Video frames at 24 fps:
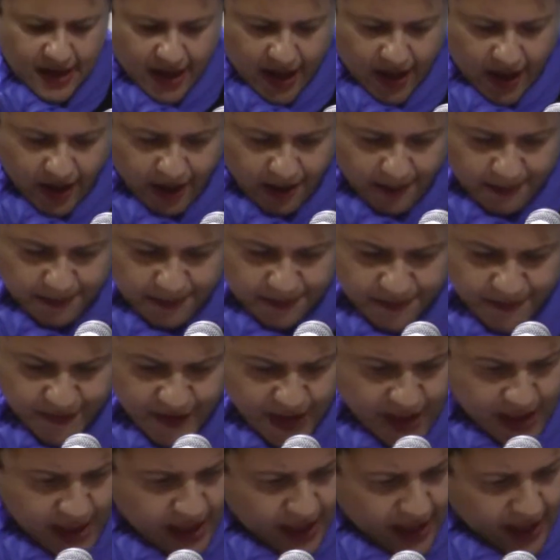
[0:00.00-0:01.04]
Um,
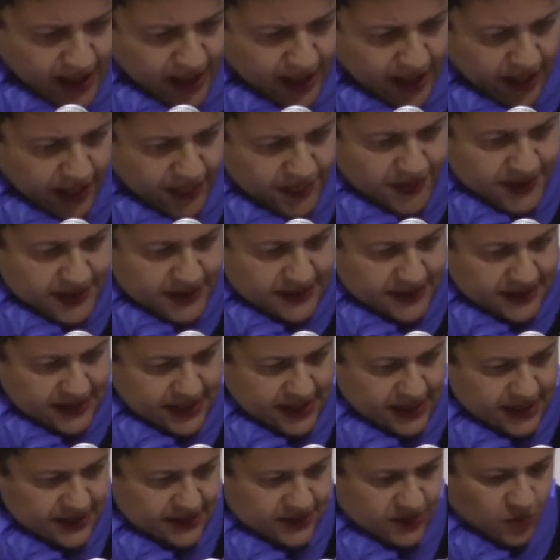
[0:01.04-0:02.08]
Uh, this
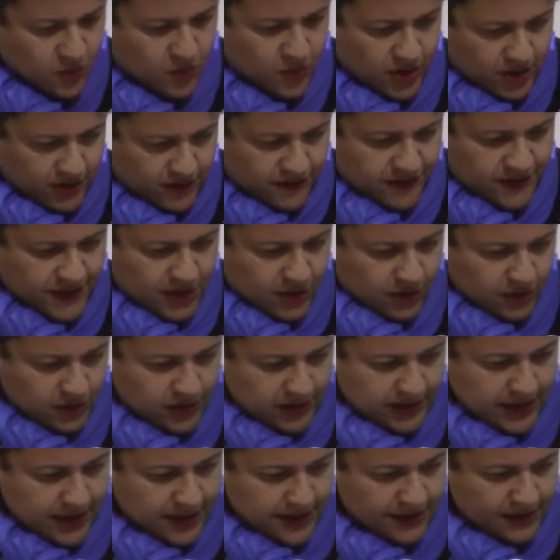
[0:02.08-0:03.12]
is one of the
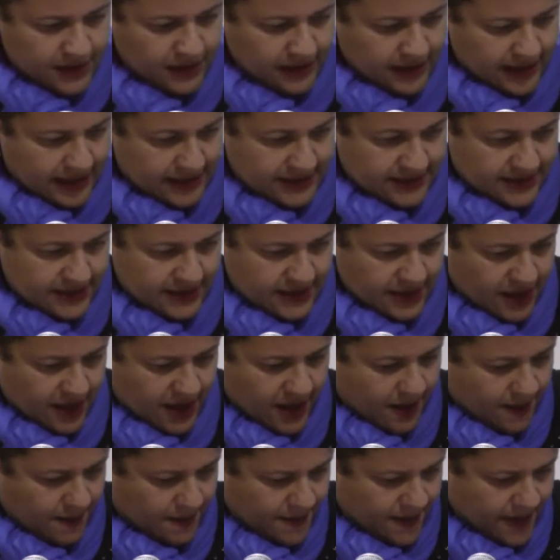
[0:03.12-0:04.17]
early uncollected,
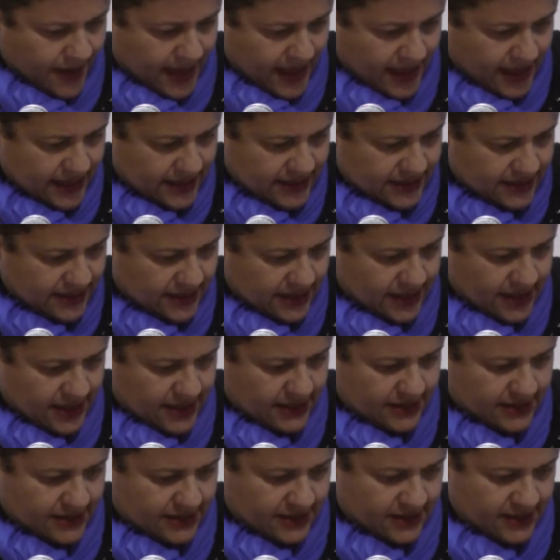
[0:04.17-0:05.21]
um, and
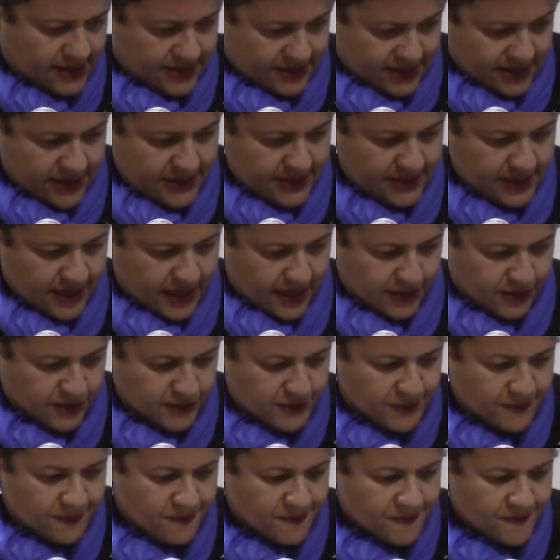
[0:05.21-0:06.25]
it is
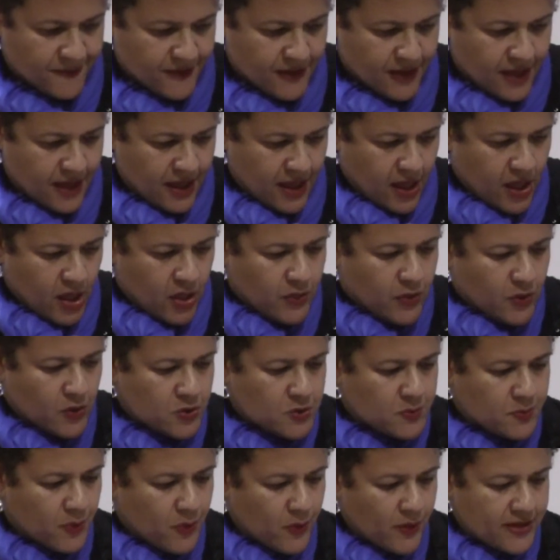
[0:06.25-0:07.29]
untitled.
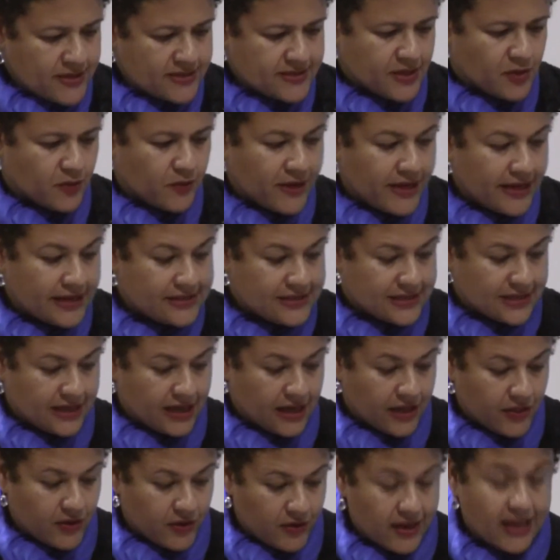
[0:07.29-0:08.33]
Those boys that ran
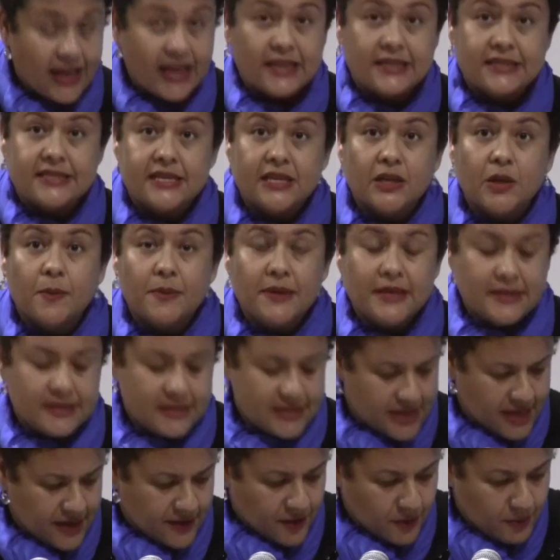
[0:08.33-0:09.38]
together at
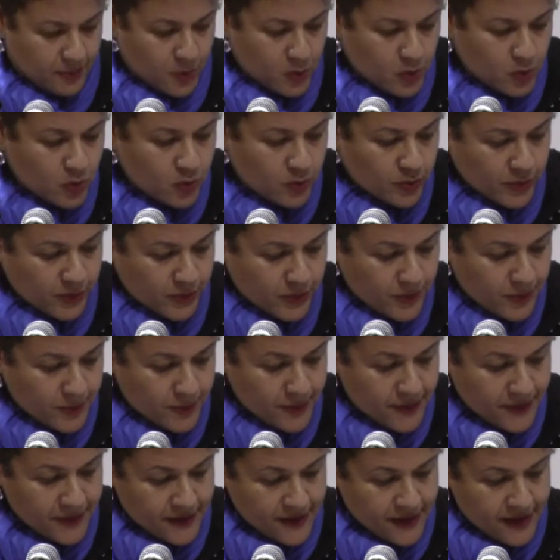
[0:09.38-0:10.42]
Tillman's and the pool
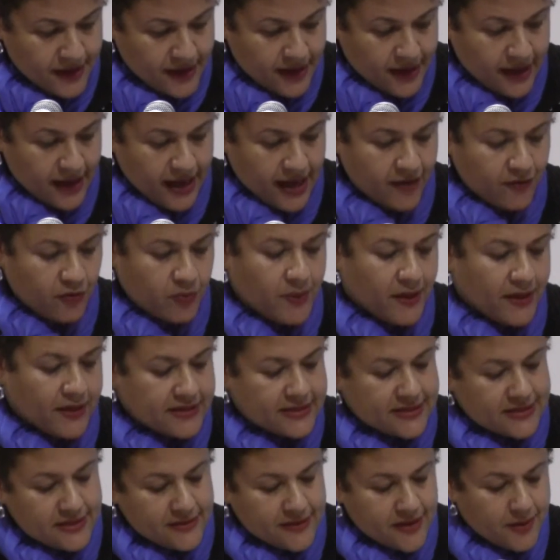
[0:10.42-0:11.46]
room, everybody
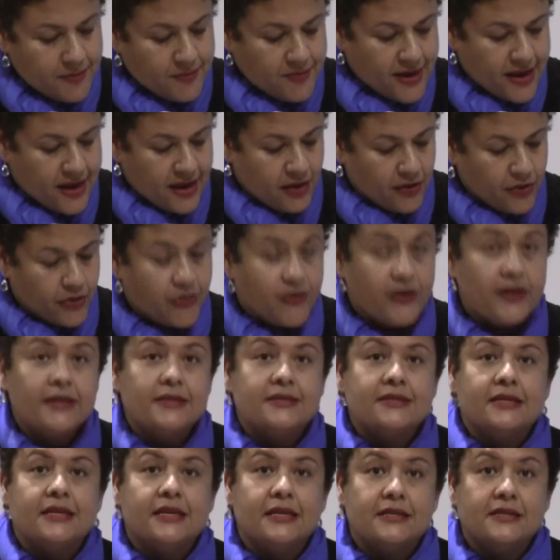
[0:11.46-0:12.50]
see them now,
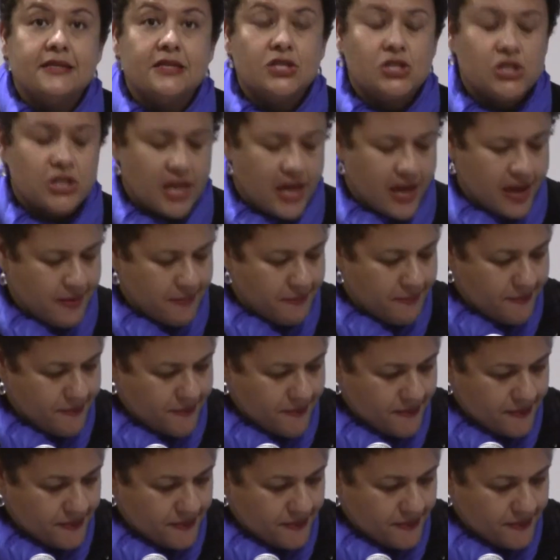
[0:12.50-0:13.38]
thinks it's a shame.